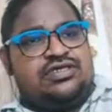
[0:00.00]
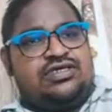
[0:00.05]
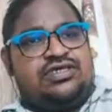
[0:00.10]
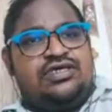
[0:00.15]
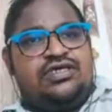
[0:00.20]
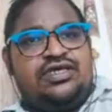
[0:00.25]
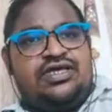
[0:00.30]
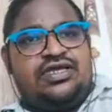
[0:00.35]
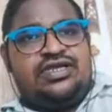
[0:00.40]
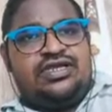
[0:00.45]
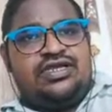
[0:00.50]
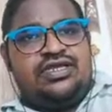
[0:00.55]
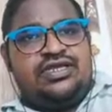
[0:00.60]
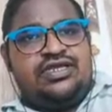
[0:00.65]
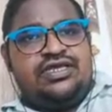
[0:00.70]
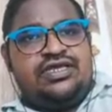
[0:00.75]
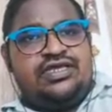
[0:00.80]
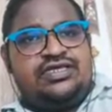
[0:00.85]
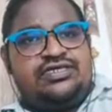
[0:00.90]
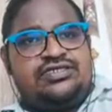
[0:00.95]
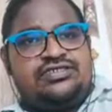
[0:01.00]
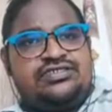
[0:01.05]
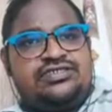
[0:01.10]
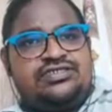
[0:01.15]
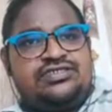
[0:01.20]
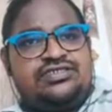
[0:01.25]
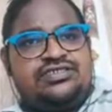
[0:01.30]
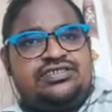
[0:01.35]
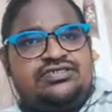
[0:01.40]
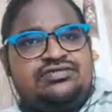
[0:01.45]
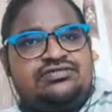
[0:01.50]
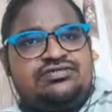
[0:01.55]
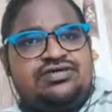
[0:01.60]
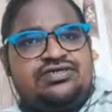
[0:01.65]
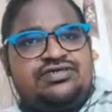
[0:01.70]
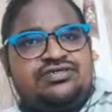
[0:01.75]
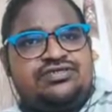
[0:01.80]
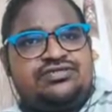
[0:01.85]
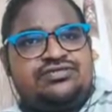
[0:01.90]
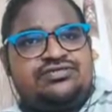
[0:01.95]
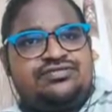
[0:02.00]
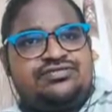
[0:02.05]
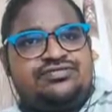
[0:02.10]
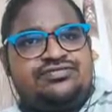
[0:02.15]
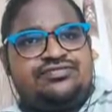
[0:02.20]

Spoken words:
LA is equal to